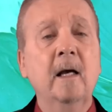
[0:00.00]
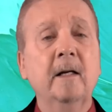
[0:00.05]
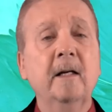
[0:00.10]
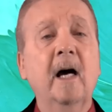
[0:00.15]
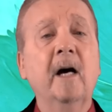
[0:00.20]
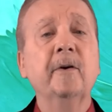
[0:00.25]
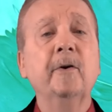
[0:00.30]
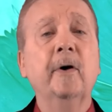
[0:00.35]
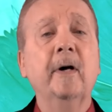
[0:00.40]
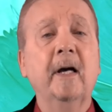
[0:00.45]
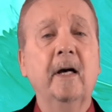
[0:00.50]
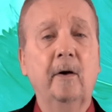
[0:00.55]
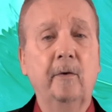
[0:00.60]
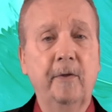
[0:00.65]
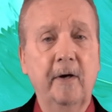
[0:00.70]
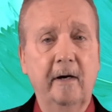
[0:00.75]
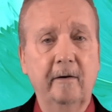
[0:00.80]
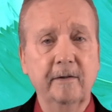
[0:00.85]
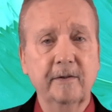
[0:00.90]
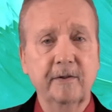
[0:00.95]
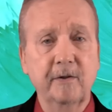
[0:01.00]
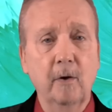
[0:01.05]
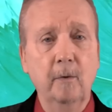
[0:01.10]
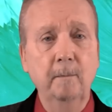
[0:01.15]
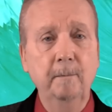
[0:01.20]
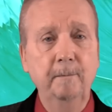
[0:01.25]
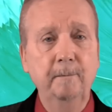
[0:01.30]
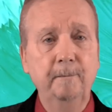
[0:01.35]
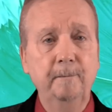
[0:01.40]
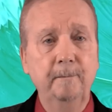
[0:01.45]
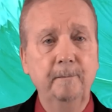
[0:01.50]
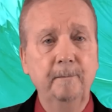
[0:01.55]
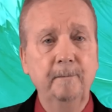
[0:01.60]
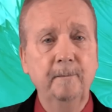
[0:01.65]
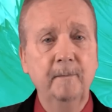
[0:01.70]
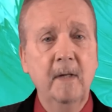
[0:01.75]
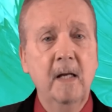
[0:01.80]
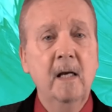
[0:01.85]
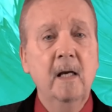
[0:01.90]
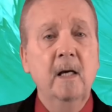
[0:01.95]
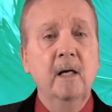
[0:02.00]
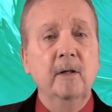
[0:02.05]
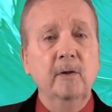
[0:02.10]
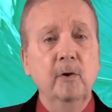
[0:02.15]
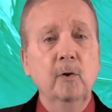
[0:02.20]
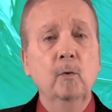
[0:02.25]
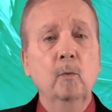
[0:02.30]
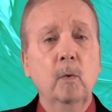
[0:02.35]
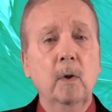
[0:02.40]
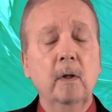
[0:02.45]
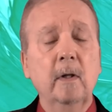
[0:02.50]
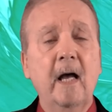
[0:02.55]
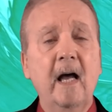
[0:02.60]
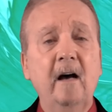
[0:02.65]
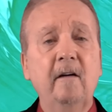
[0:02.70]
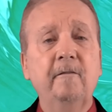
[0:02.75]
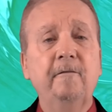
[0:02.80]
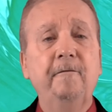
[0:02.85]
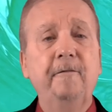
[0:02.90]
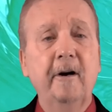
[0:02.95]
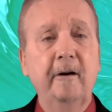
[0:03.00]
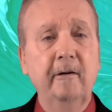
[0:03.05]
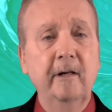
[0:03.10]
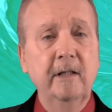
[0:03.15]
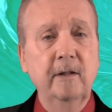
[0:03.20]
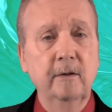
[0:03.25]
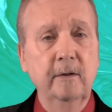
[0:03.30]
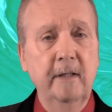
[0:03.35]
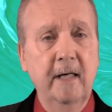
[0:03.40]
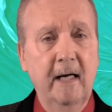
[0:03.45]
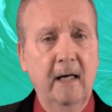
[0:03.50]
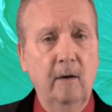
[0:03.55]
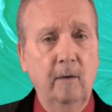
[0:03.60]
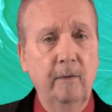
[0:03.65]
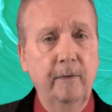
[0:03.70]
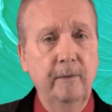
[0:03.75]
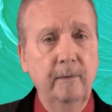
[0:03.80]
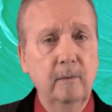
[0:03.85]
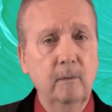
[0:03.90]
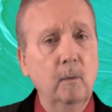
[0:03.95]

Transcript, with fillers: Now your health horoscope. You will have very good health